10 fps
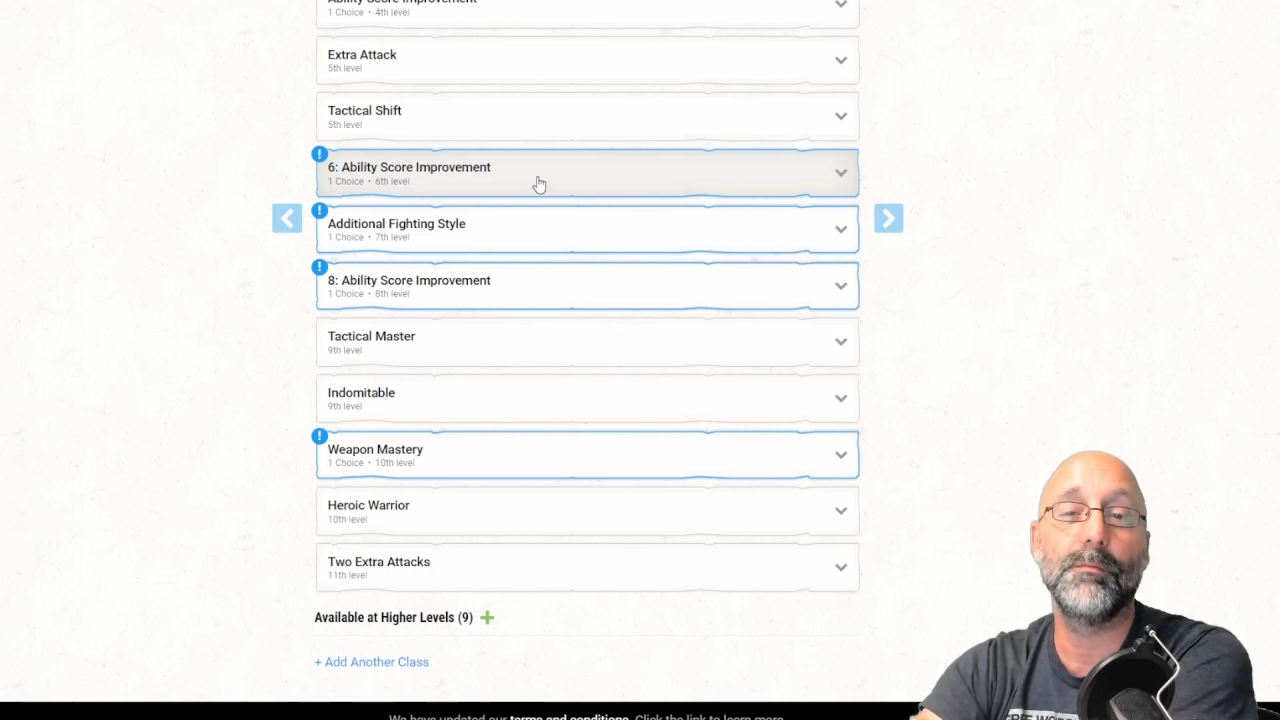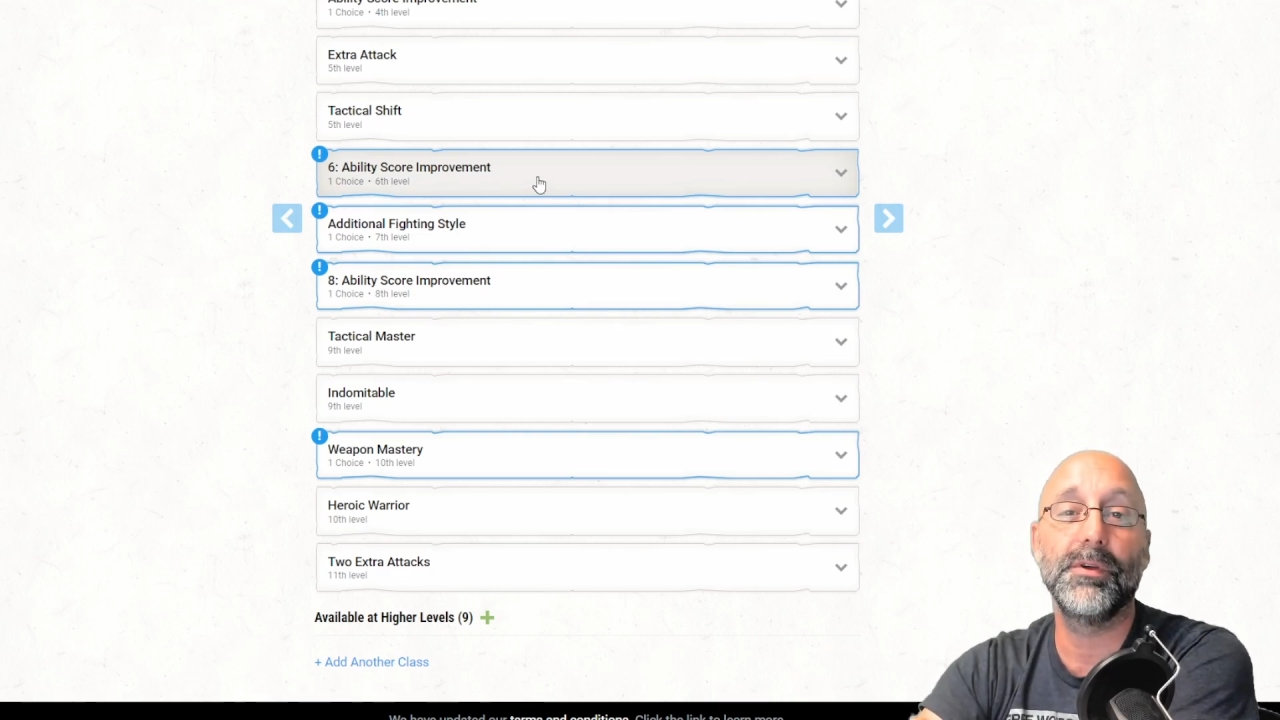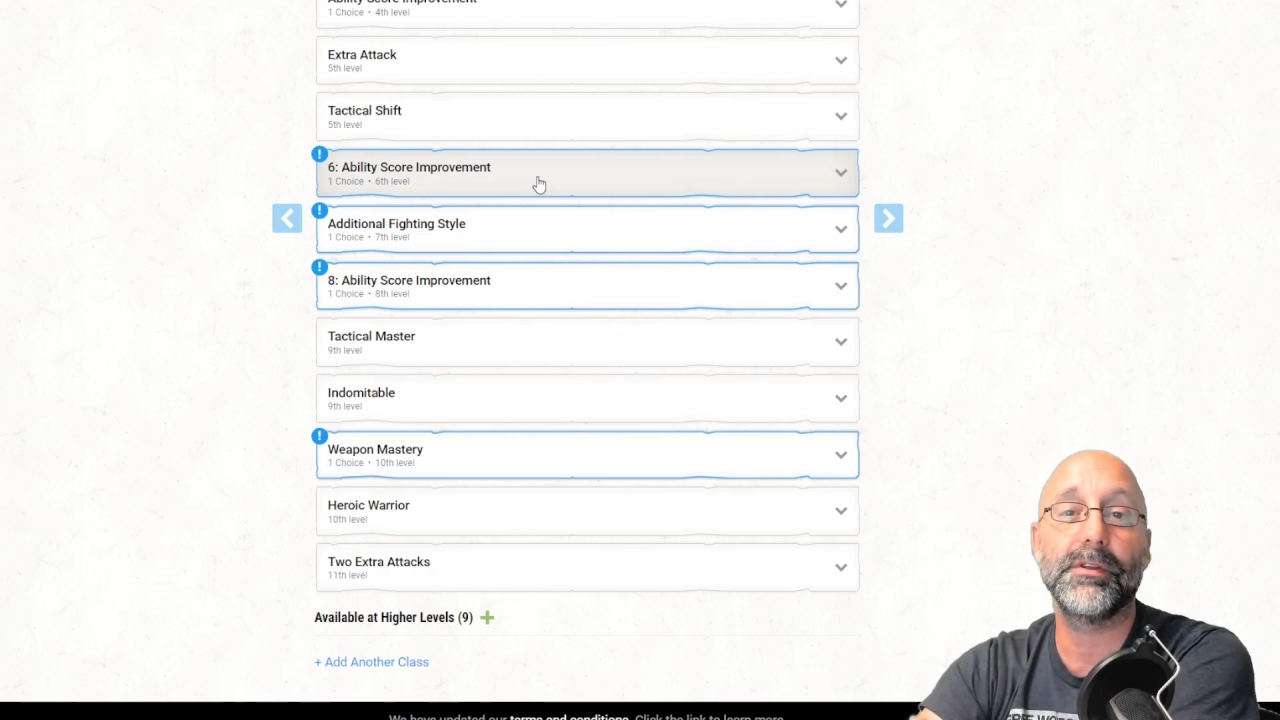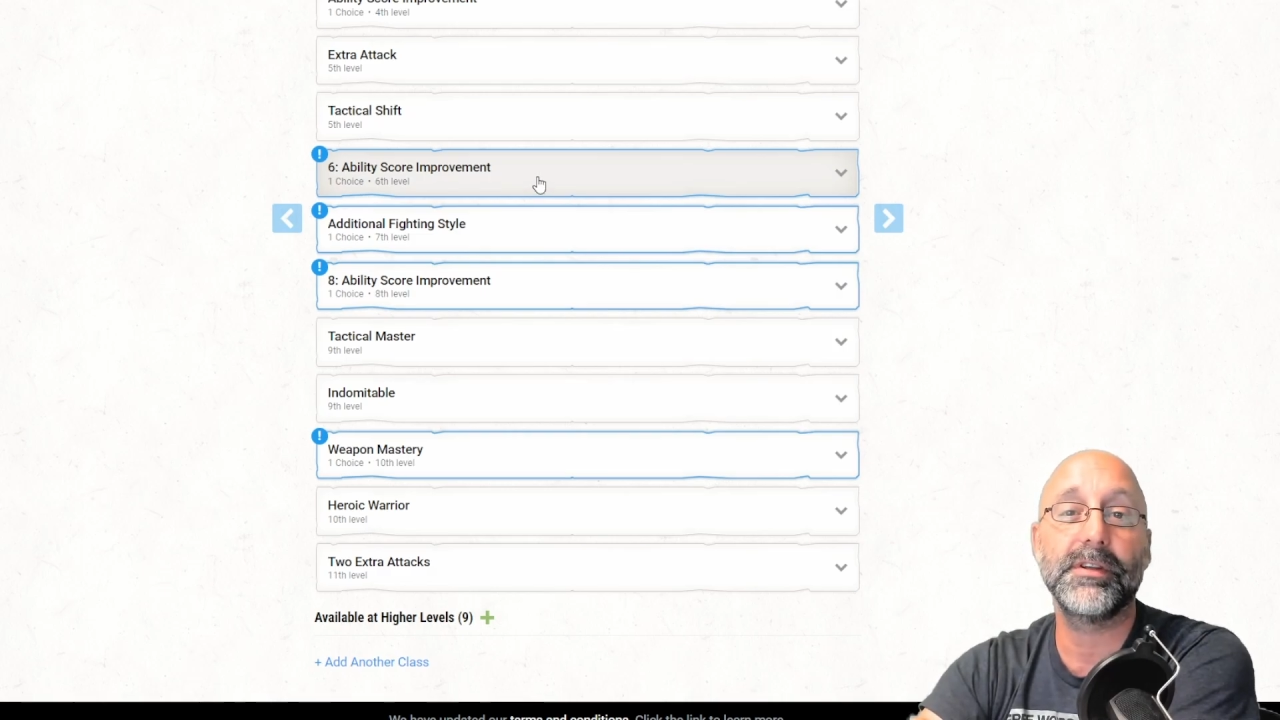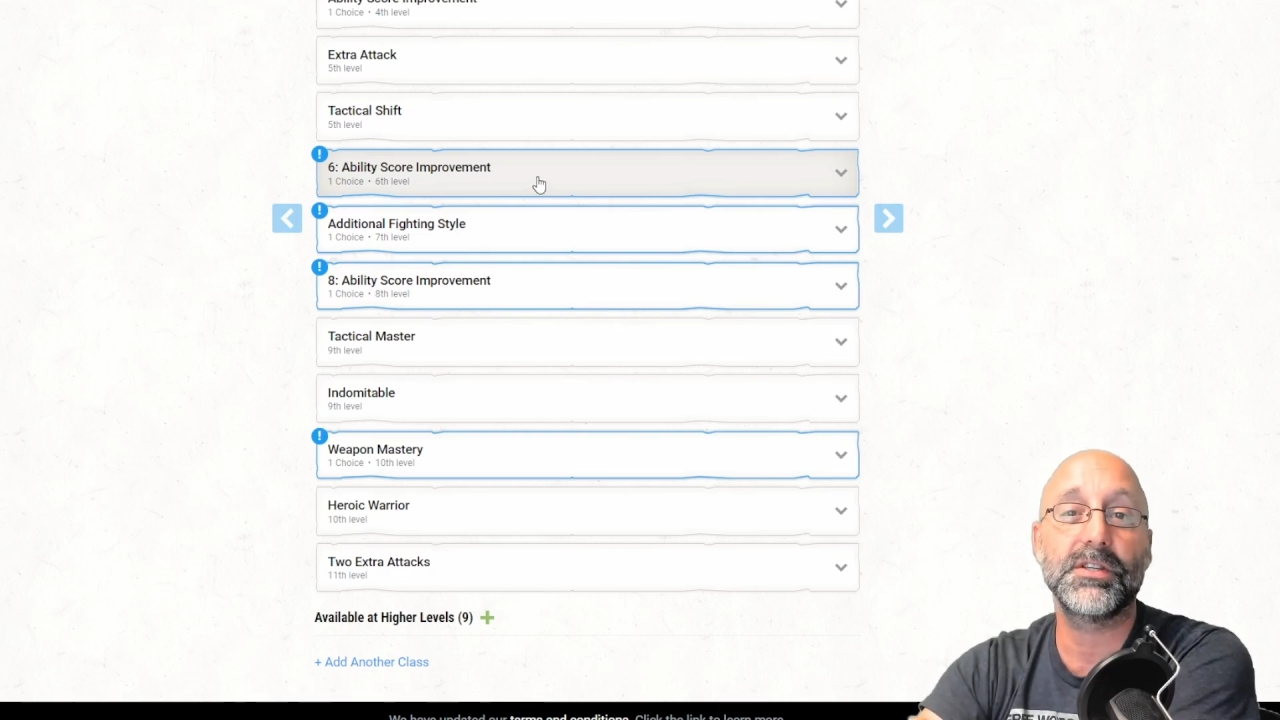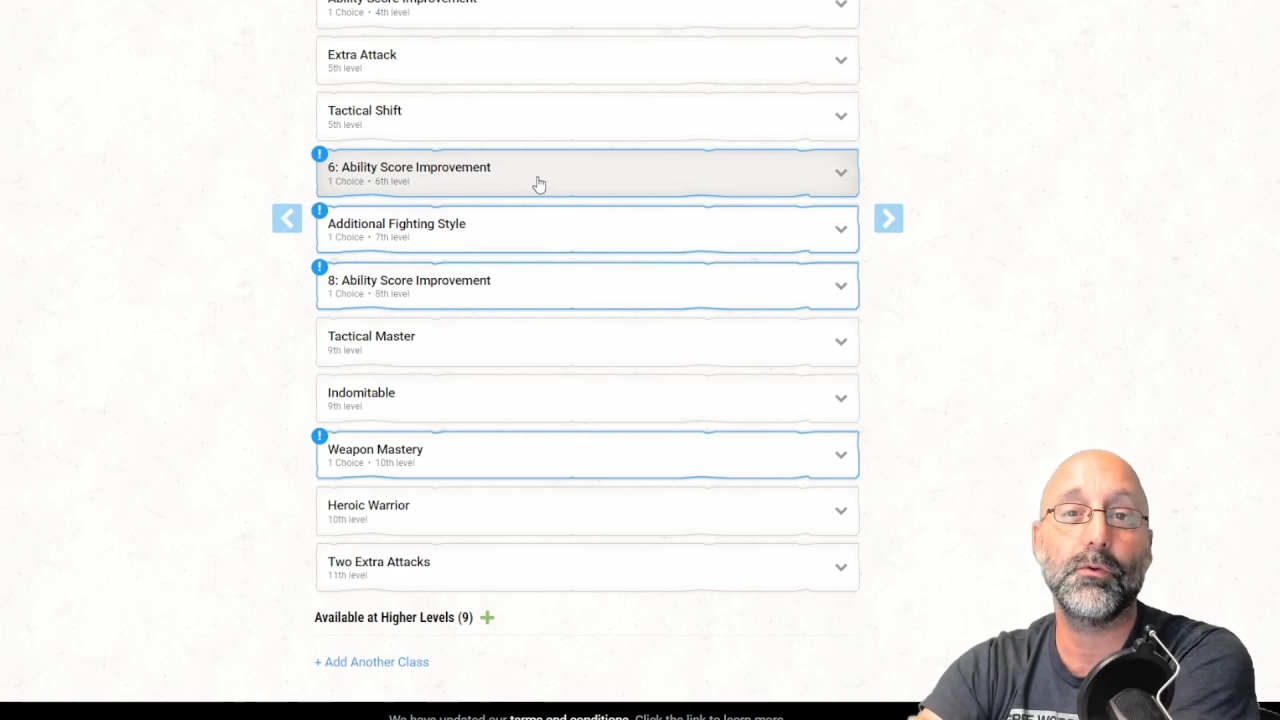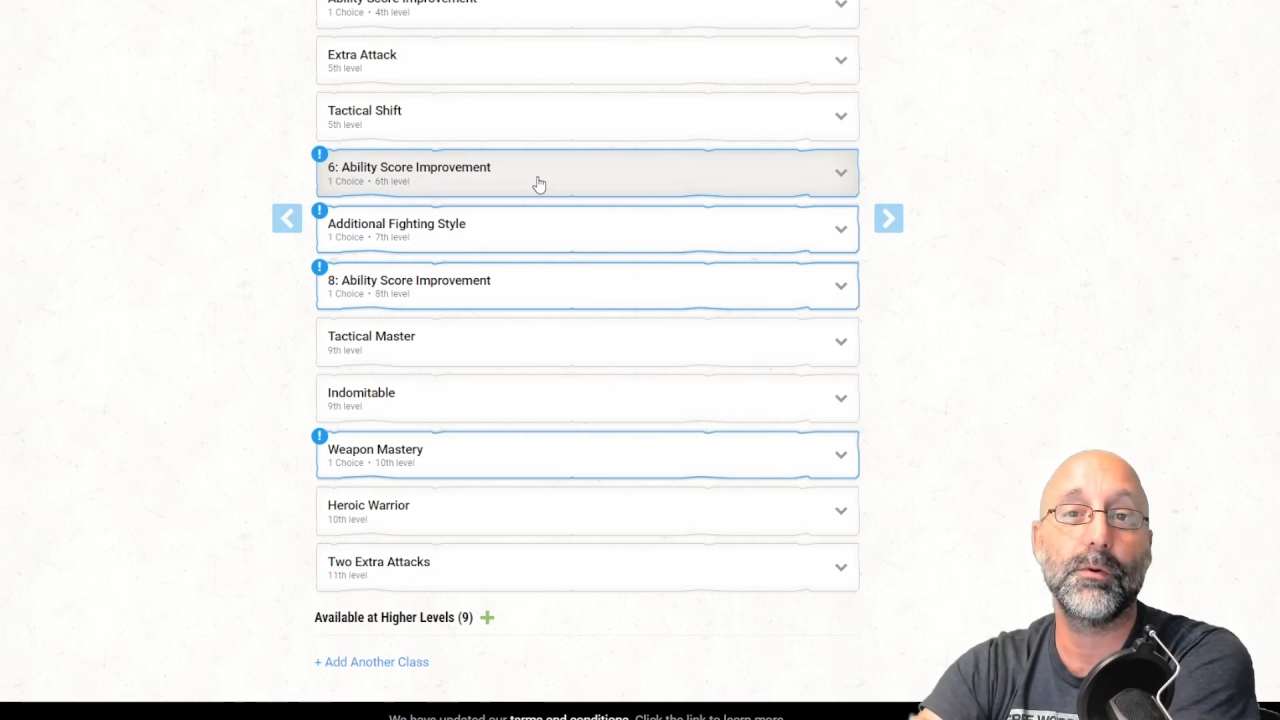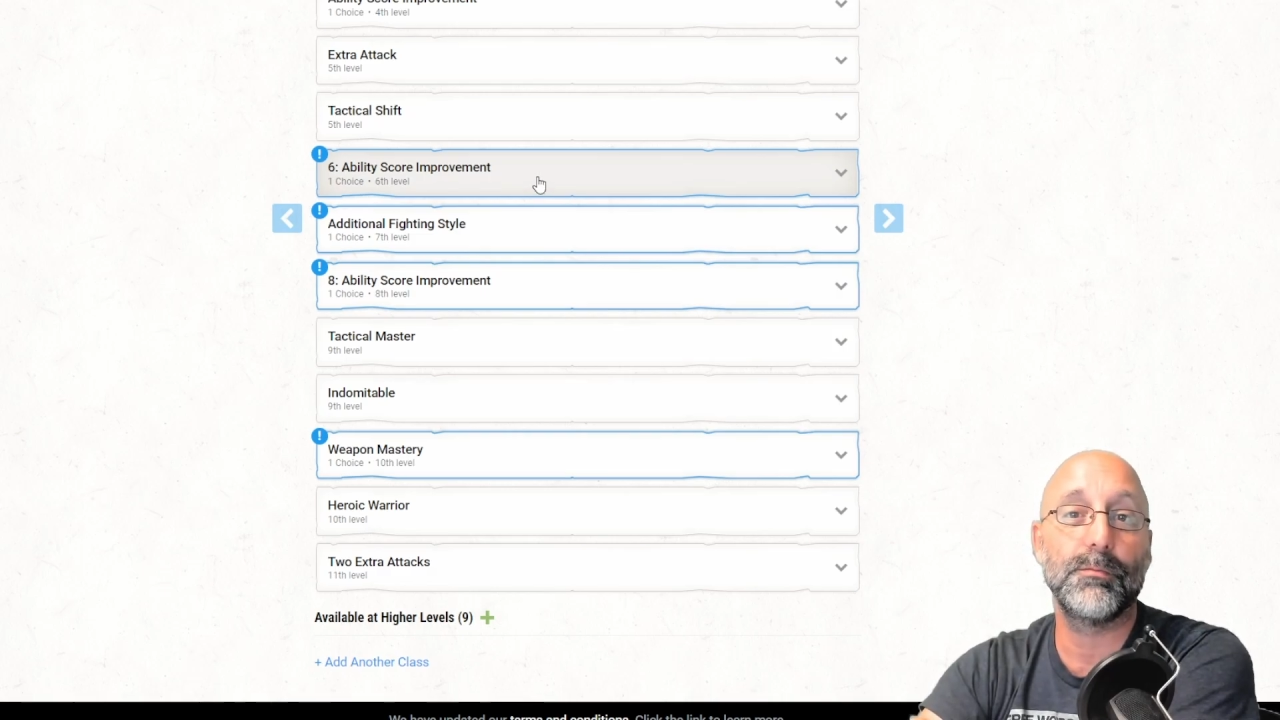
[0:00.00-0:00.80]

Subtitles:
ability score